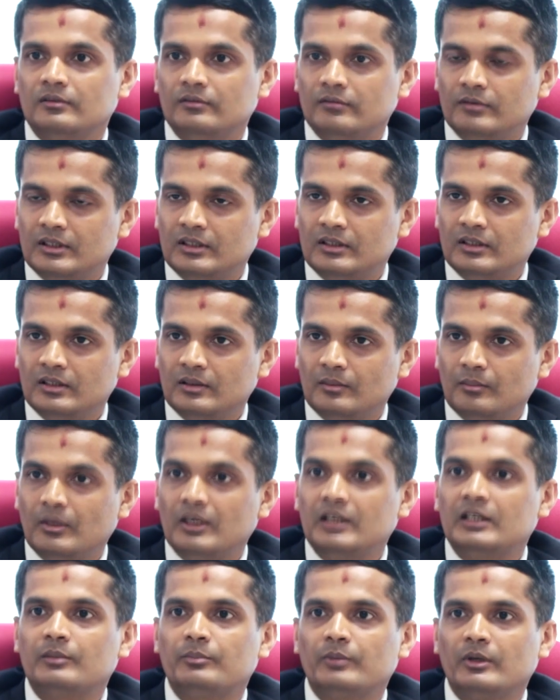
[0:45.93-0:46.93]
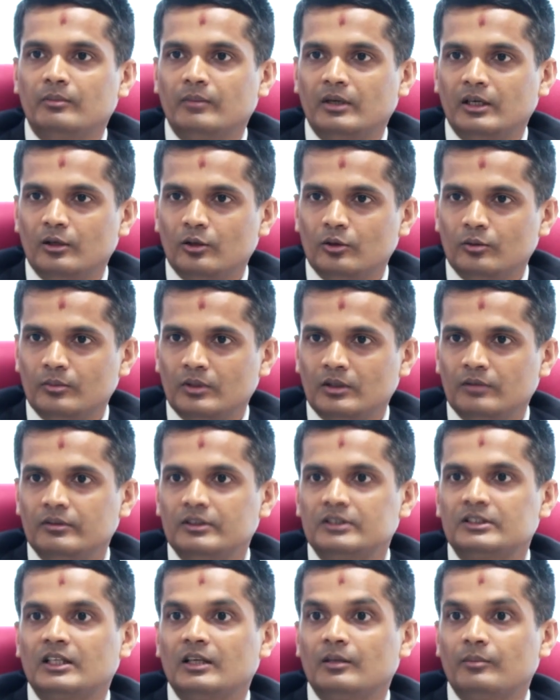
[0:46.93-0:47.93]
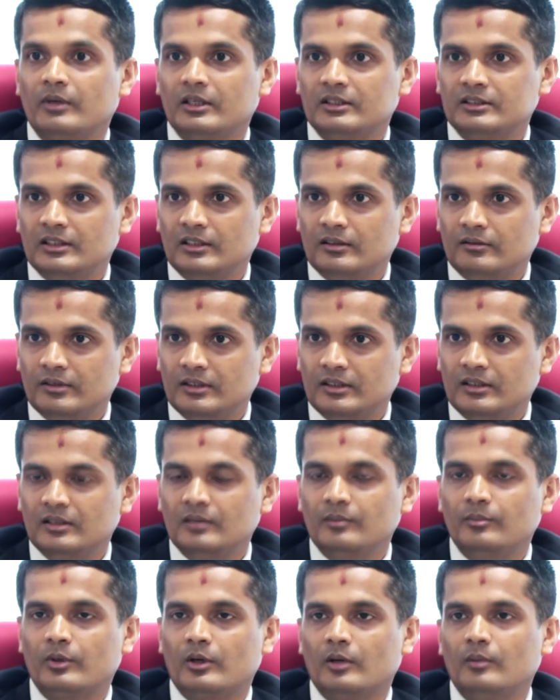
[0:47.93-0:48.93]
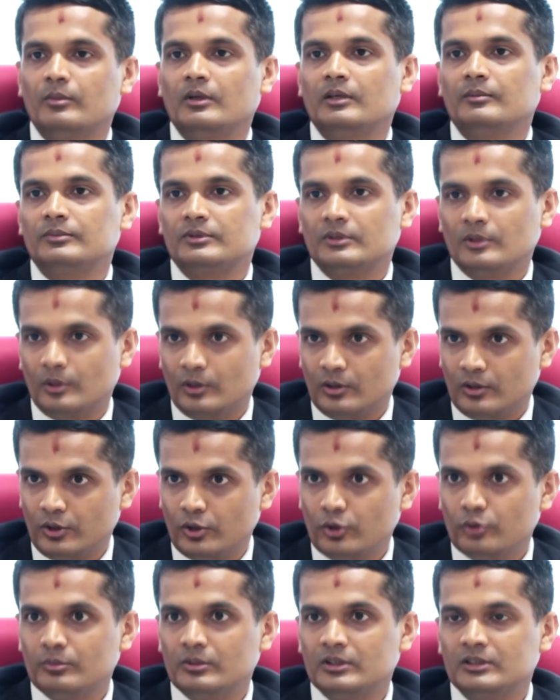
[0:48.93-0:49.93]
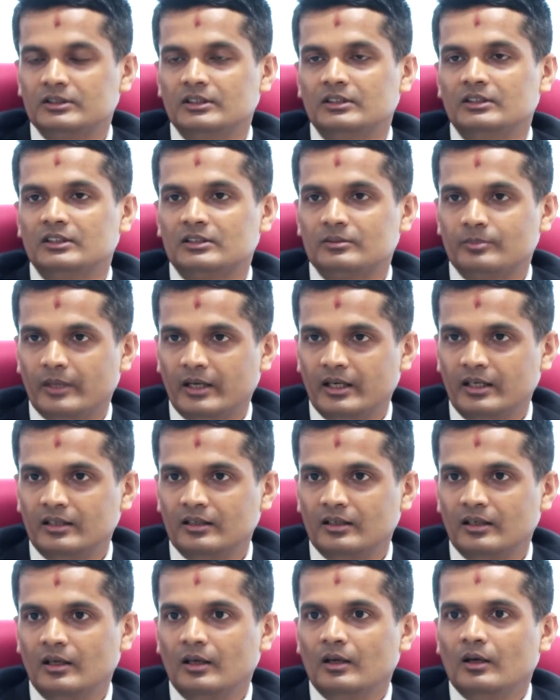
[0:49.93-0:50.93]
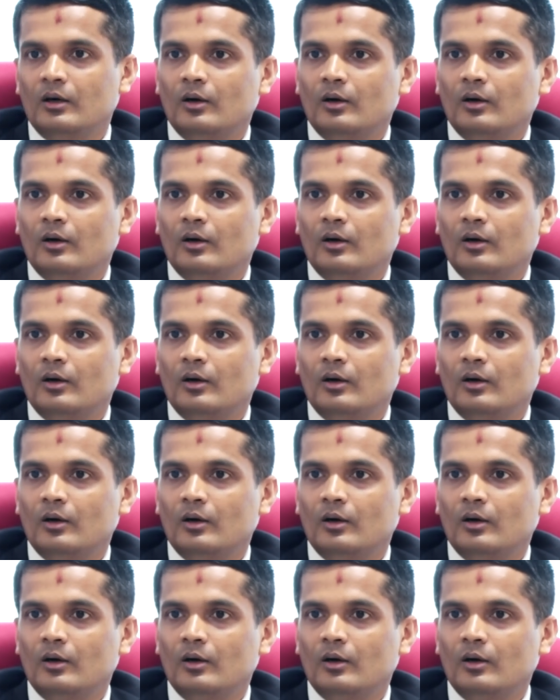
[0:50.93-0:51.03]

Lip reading: with multiple myeloma, which can present with problems or tumours in the spine,